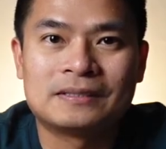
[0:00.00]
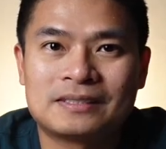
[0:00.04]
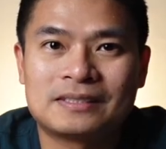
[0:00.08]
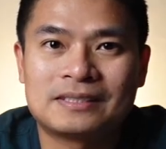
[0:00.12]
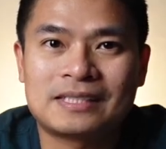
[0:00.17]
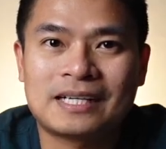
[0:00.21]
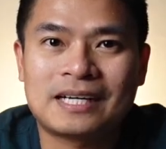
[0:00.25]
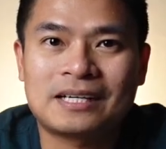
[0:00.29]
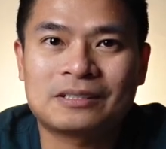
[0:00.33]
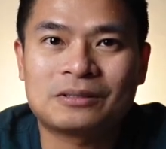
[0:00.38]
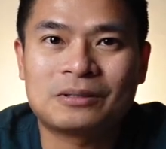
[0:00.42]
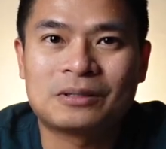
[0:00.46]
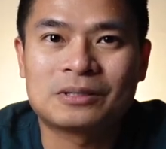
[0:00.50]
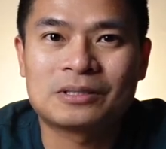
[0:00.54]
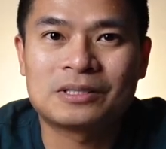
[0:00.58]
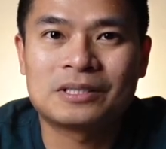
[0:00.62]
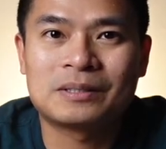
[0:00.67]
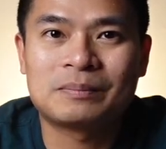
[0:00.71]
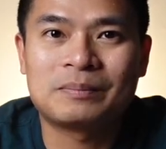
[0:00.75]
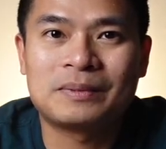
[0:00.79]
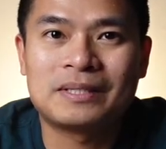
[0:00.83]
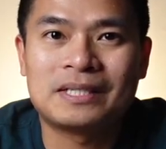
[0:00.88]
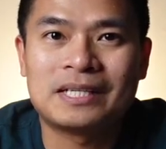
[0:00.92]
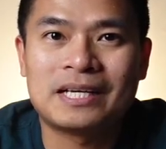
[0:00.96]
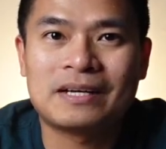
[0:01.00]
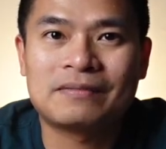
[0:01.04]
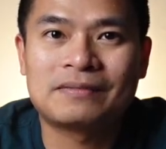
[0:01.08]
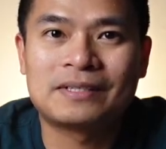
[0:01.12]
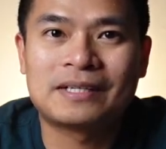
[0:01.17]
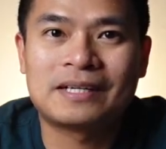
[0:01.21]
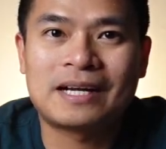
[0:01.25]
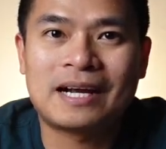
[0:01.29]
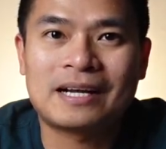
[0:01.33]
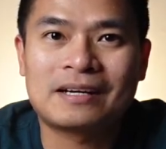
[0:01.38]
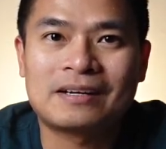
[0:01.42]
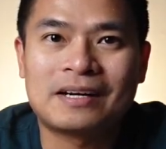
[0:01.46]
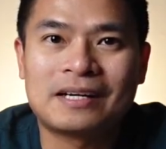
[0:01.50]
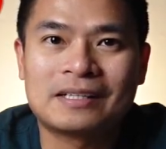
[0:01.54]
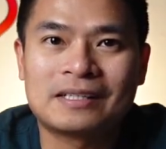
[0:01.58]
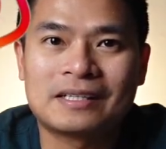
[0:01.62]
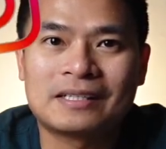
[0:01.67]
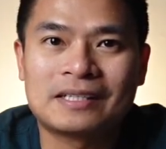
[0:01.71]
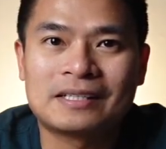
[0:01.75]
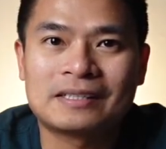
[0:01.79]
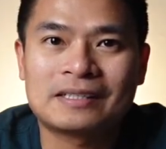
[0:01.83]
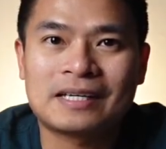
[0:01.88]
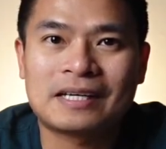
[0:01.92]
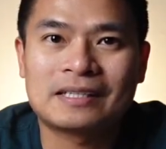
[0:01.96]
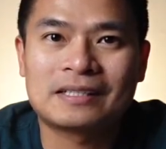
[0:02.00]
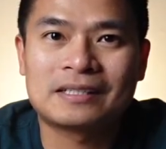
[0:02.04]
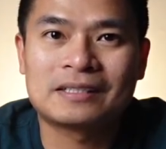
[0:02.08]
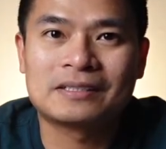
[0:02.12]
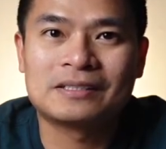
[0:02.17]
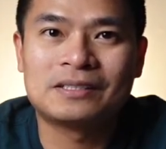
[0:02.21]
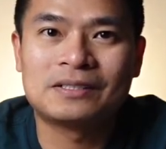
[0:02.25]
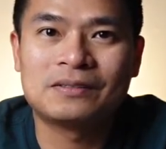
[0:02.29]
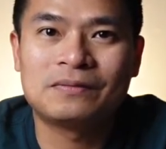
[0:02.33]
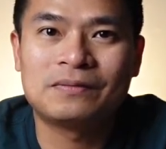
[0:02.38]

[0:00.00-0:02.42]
Check out also the PDF that I created entitled New